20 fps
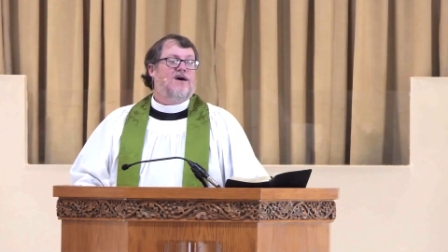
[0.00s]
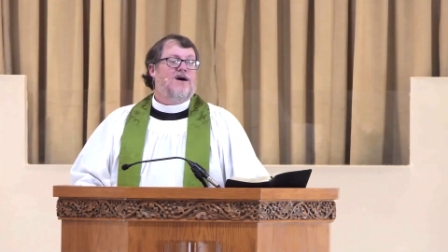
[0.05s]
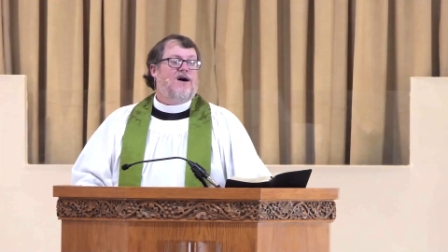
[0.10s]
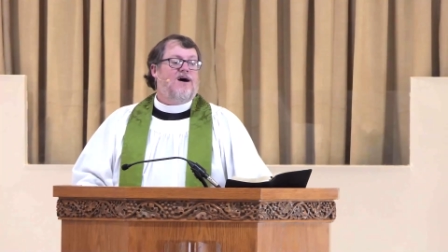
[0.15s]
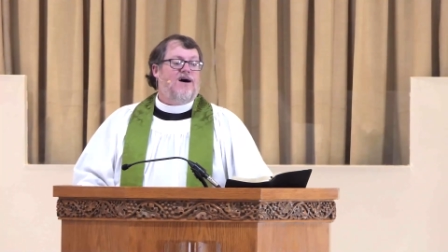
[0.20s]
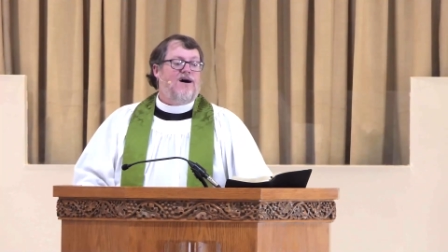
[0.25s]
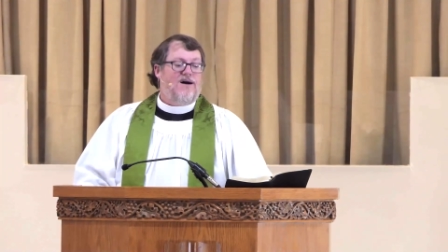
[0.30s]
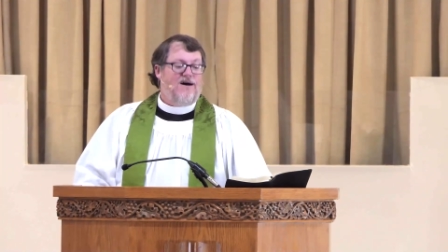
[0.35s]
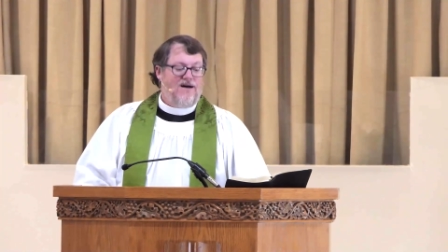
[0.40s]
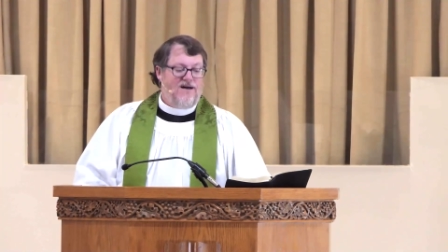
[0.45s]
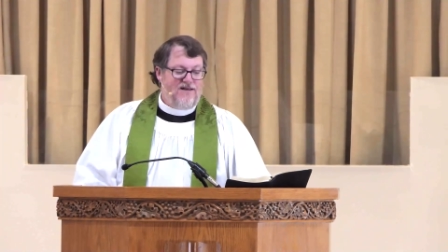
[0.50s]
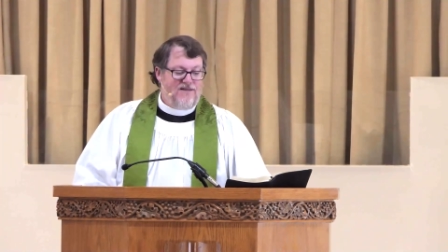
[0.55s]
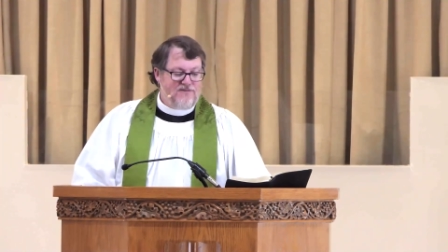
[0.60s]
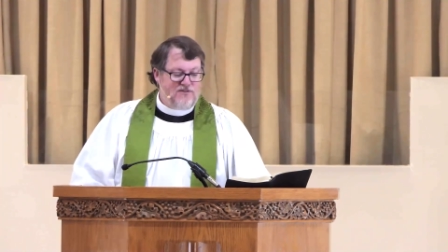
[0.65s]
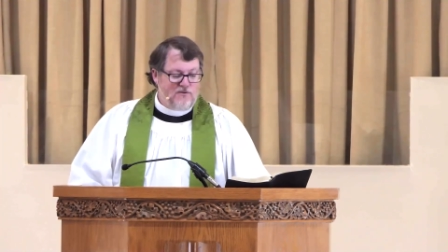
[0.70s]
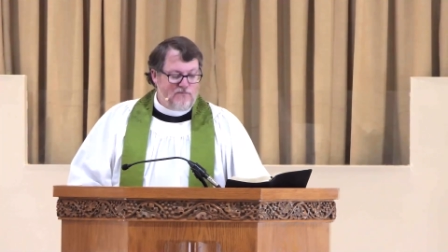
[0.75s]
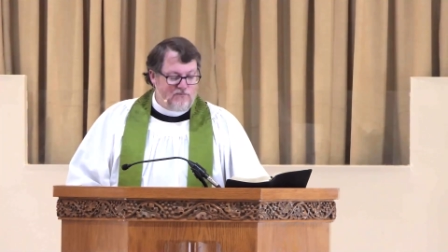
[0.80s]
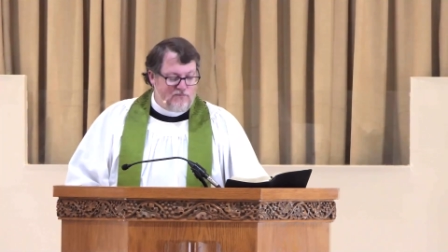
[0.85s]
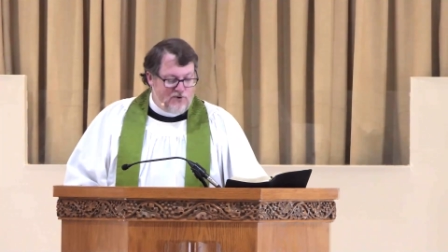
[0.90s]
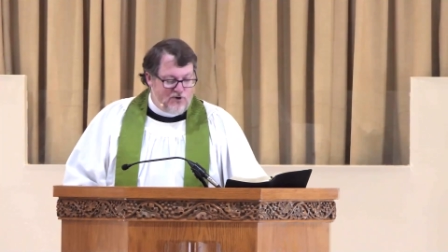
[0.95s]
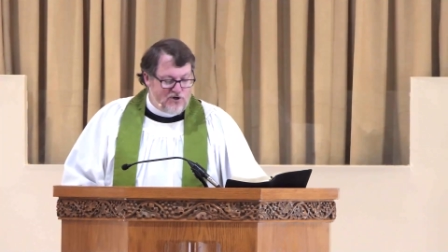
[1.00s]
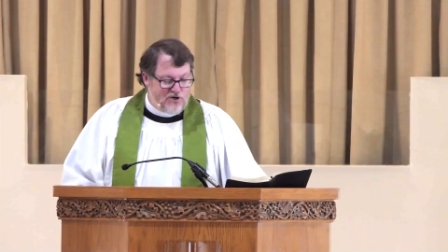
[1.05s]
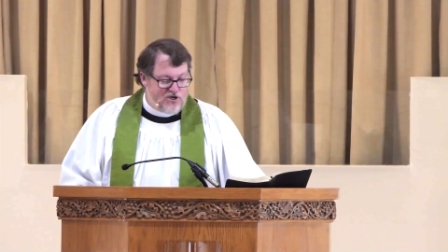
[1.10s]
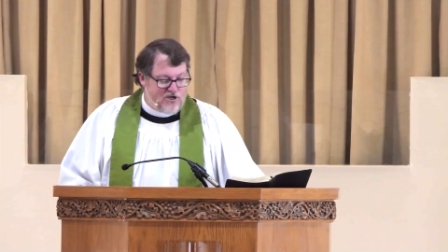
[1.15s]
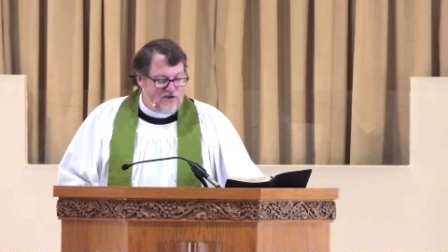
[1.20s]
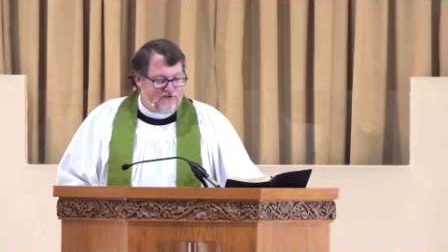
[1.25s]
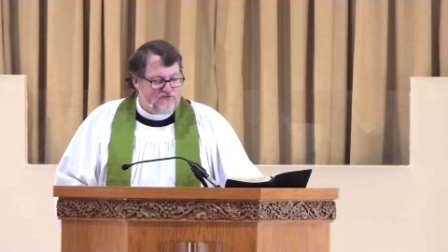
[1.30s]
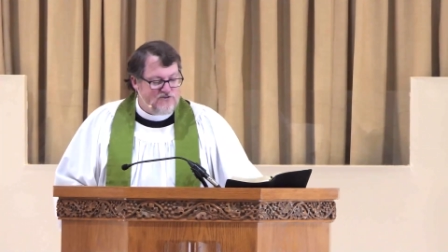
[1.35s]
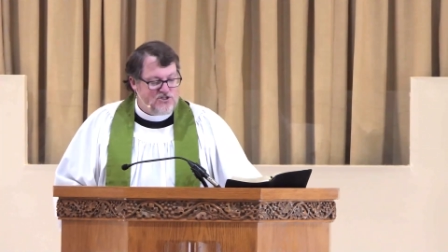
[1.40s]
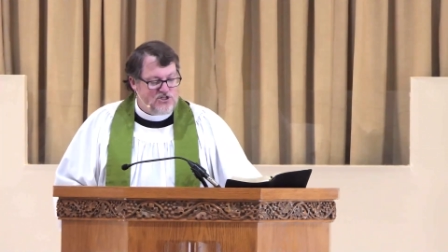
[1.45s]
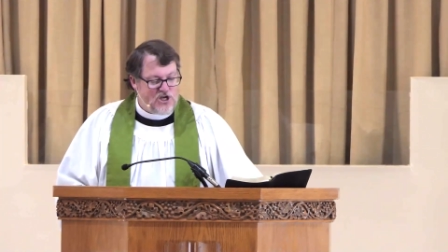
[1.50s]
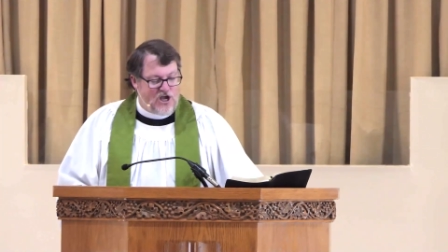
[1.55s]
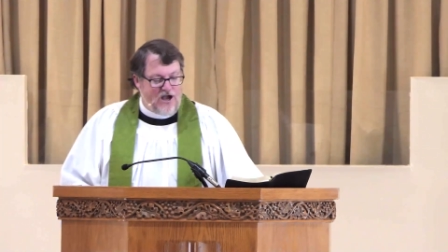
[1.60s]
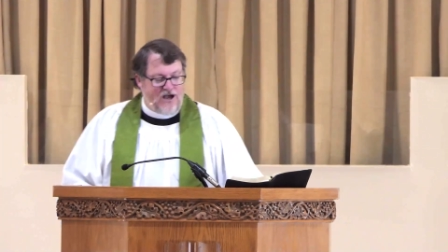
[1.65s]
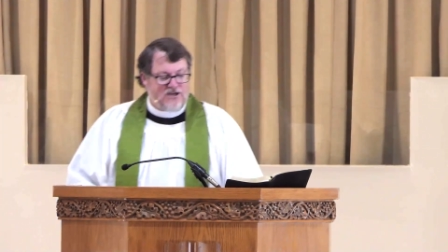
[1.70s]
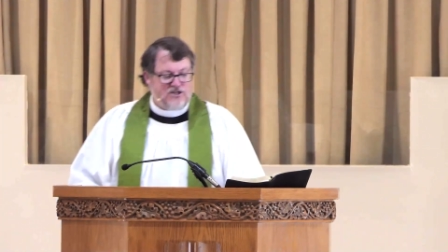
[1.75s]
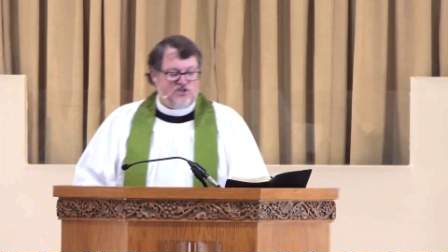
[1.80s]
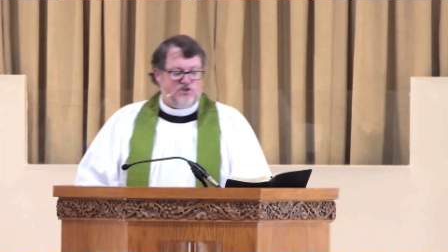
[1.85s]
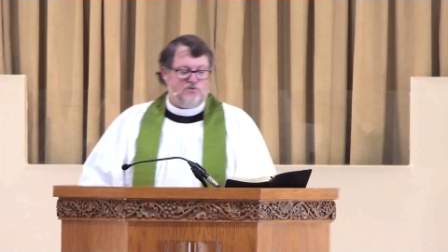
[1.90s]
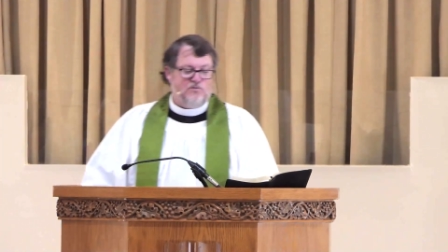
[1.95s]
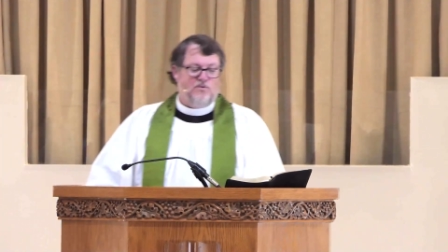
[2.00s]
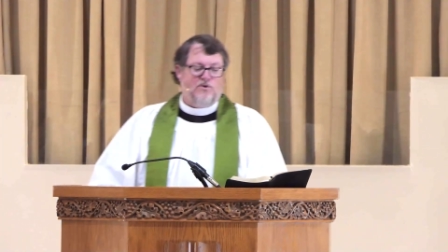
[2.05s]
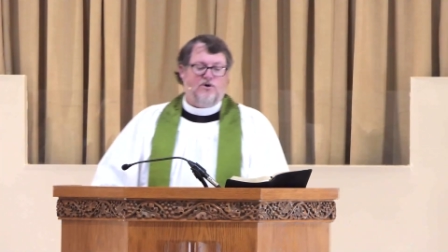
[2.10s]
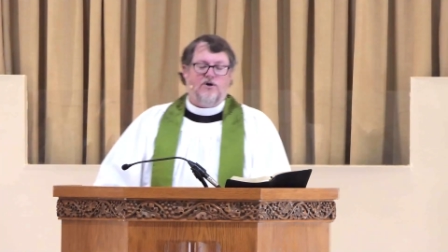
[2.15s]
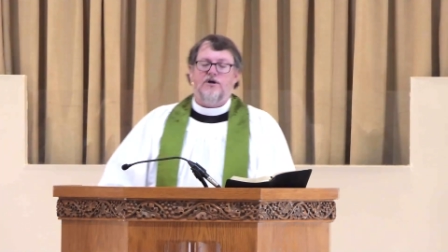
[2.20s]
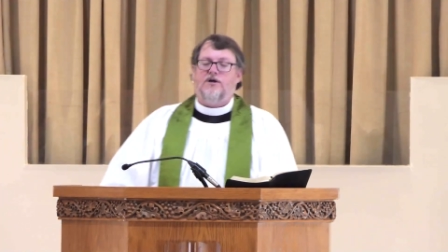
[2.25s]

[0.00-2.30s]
uh, the book of Joshua,